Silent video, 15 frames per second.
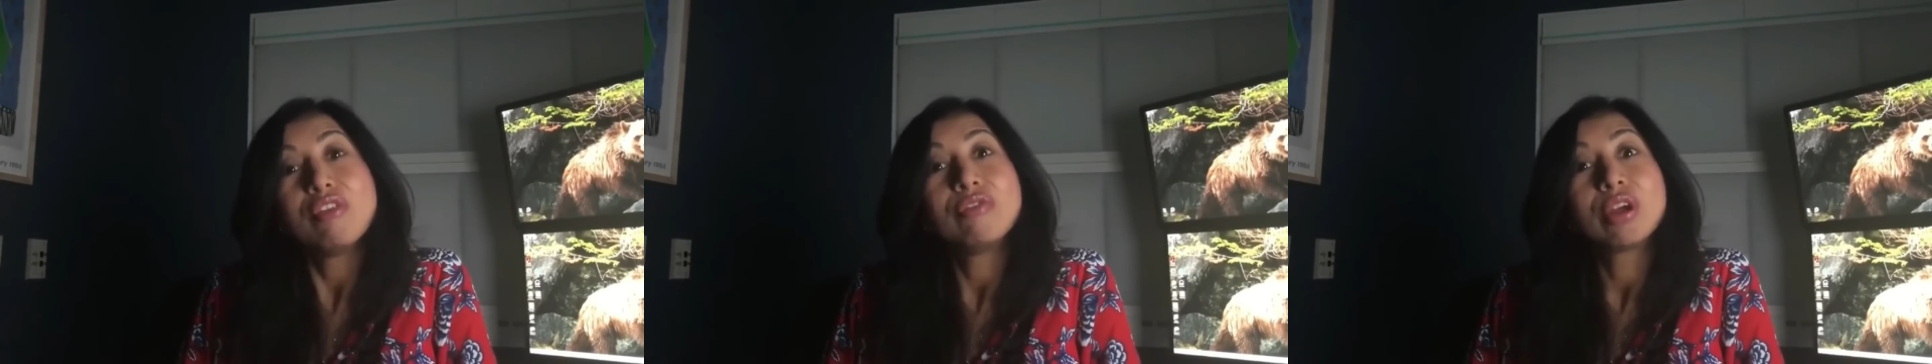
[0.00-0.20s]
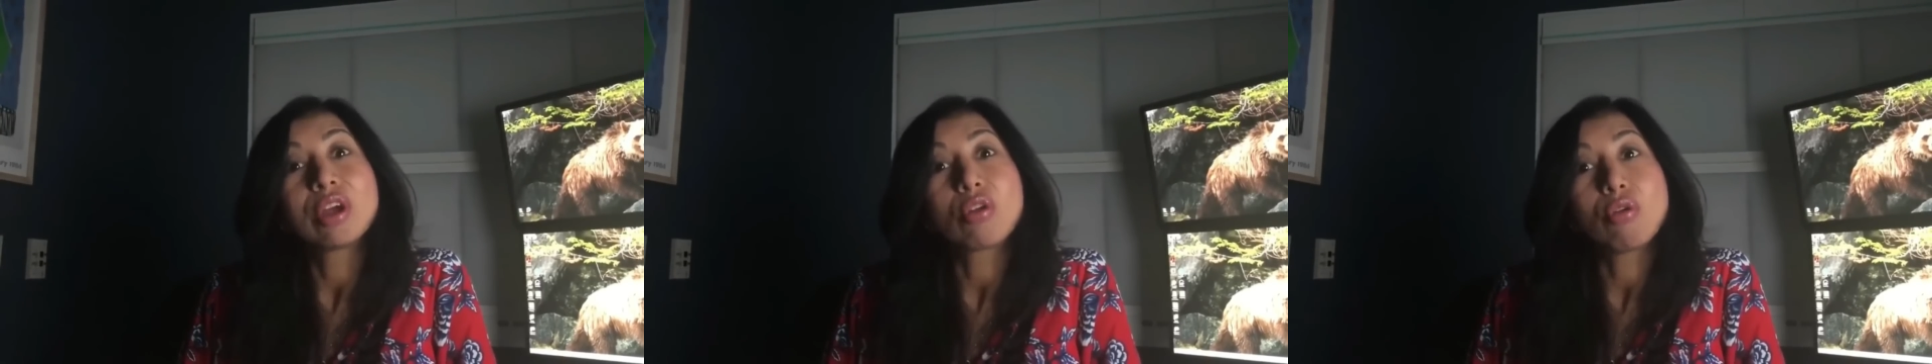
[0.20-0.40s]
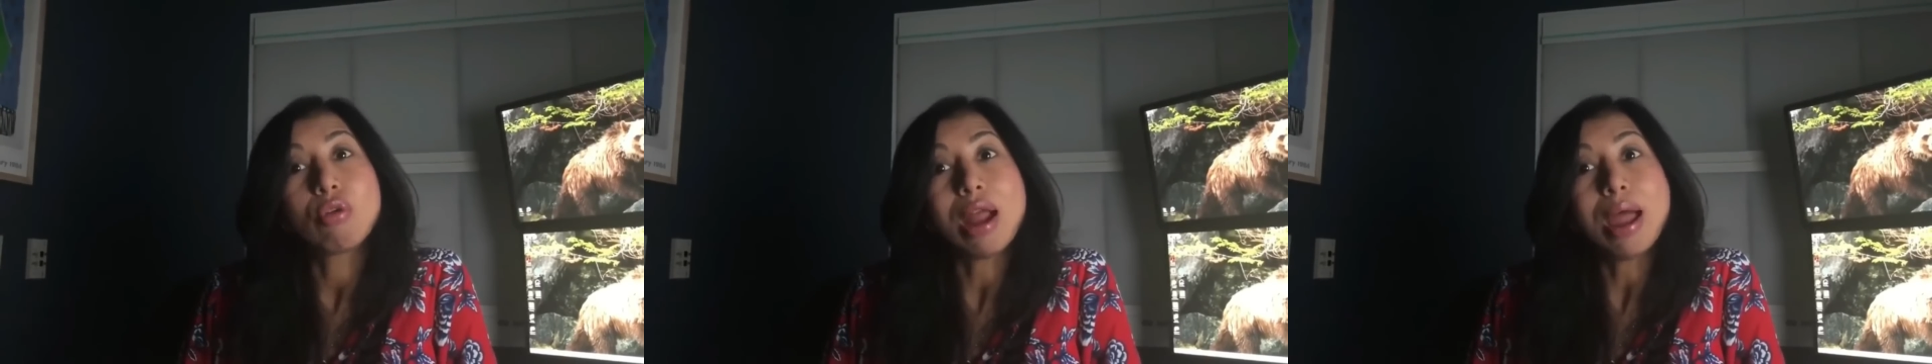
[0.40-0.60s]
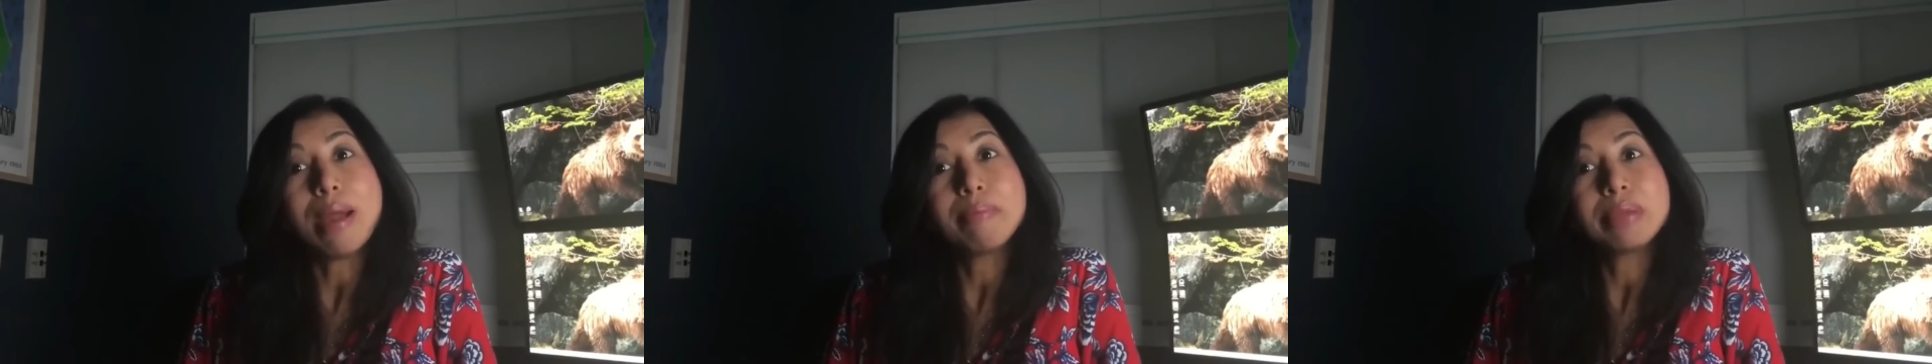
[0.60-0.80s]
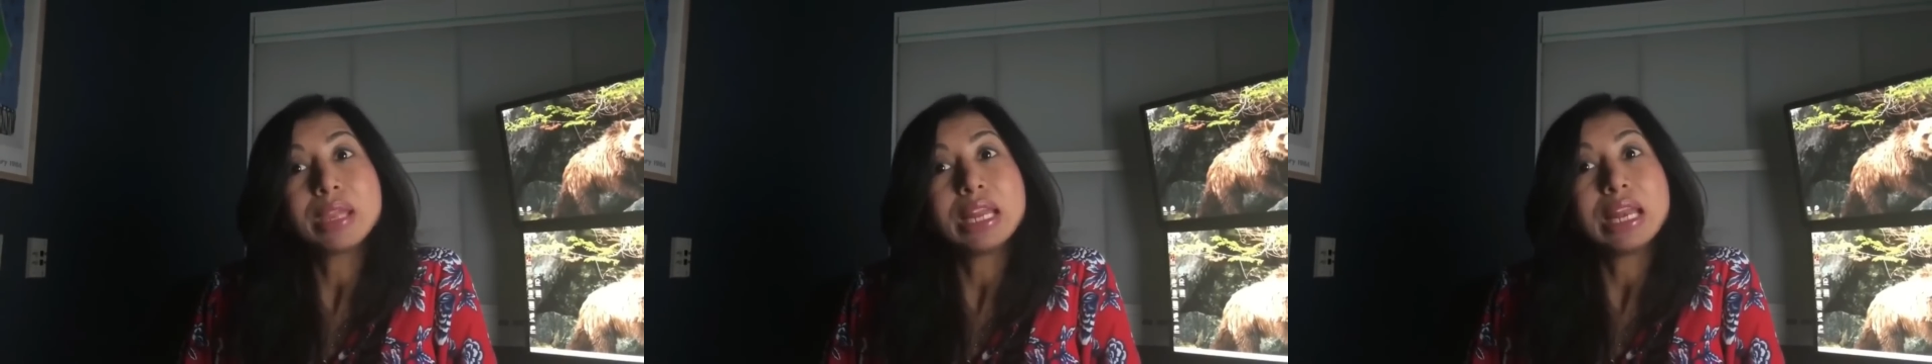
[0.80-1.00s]
for
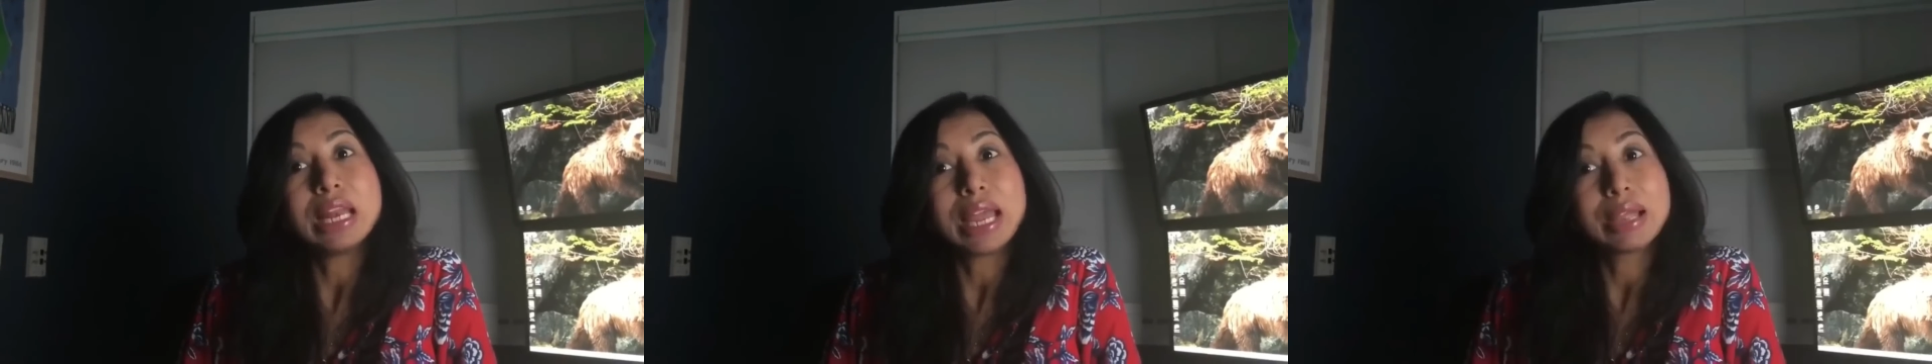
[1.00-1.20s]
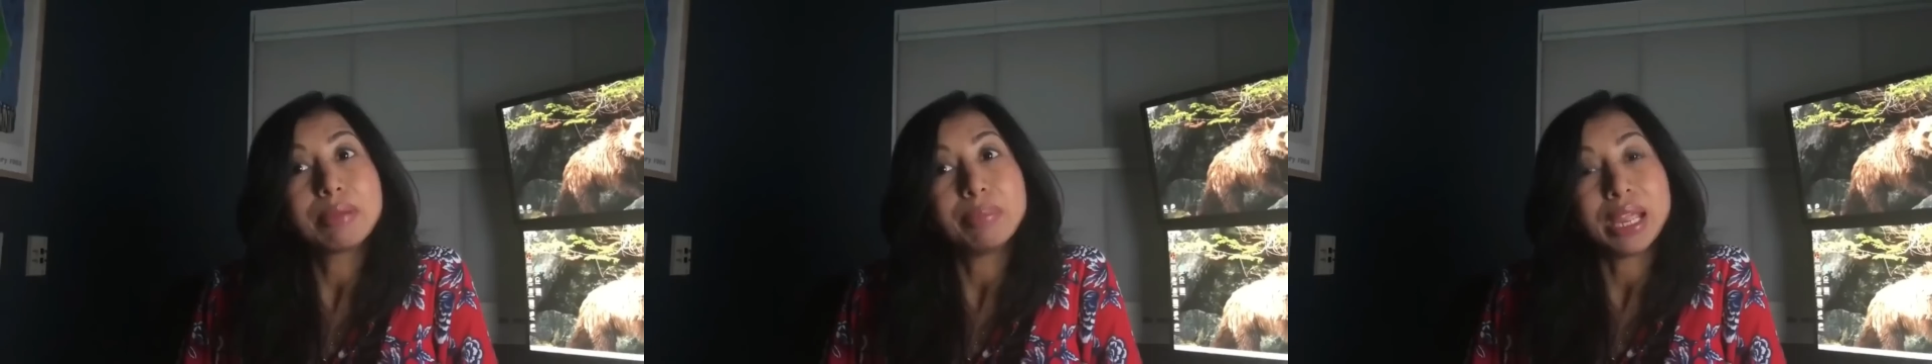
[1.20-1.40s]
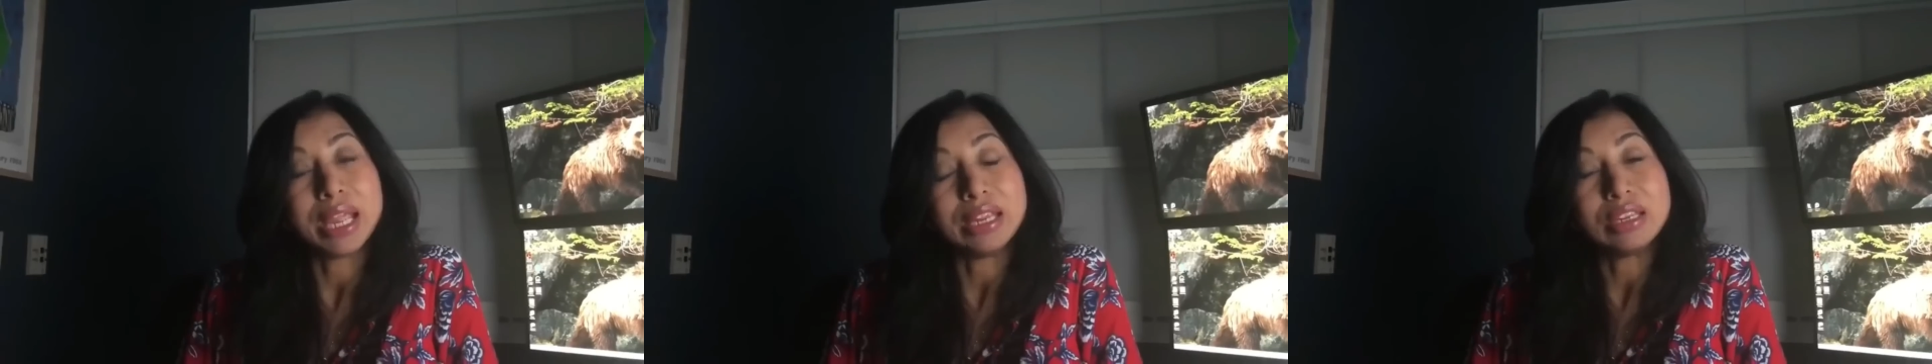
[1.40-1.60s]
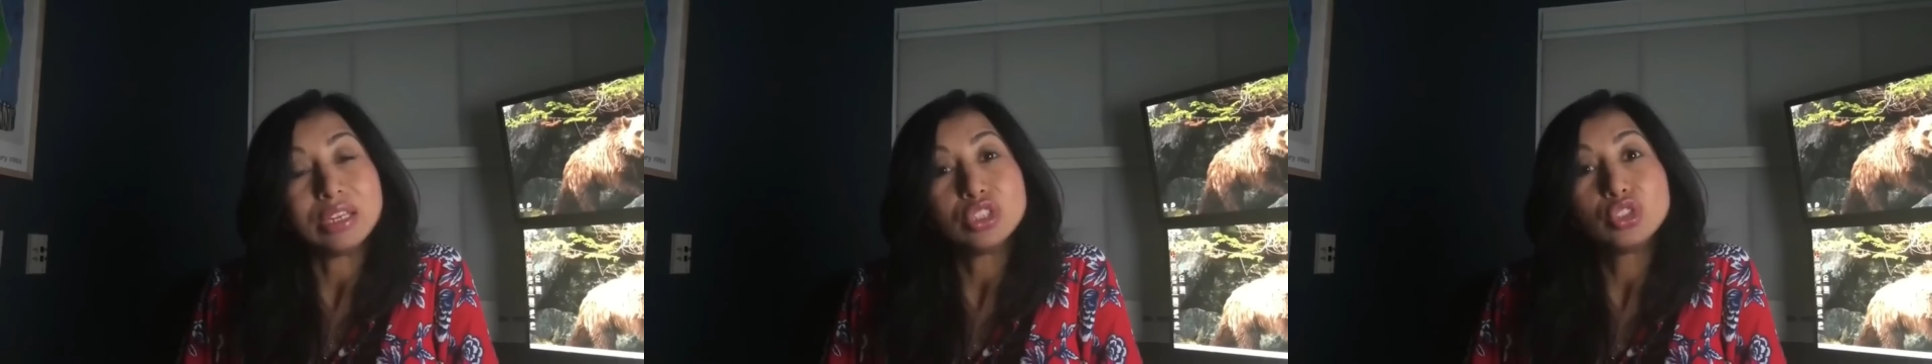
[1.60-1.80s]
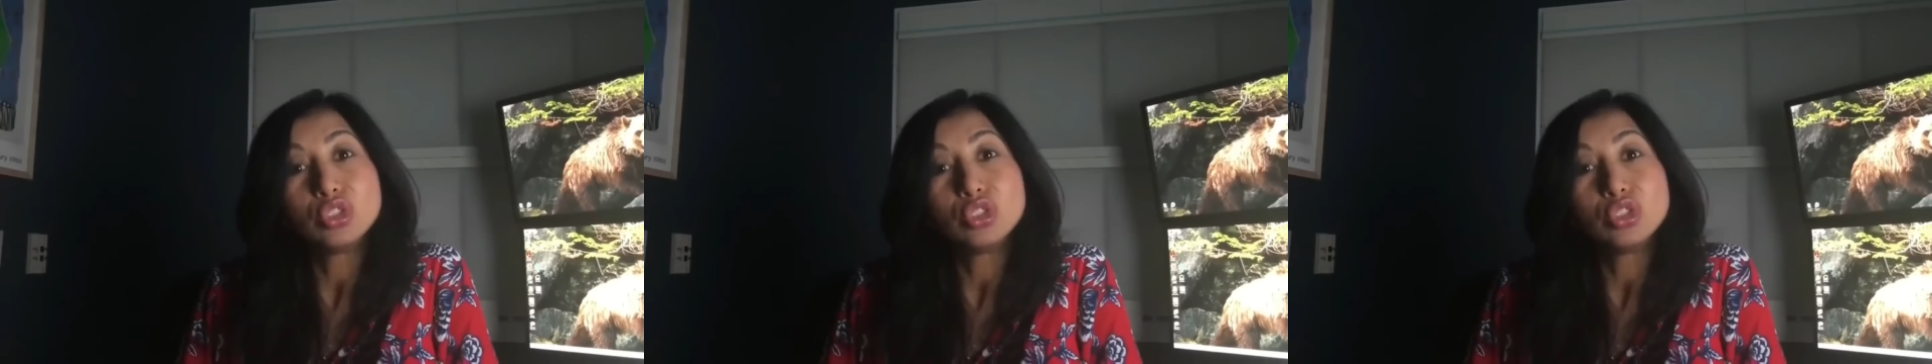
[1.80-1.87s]
crampy leg pain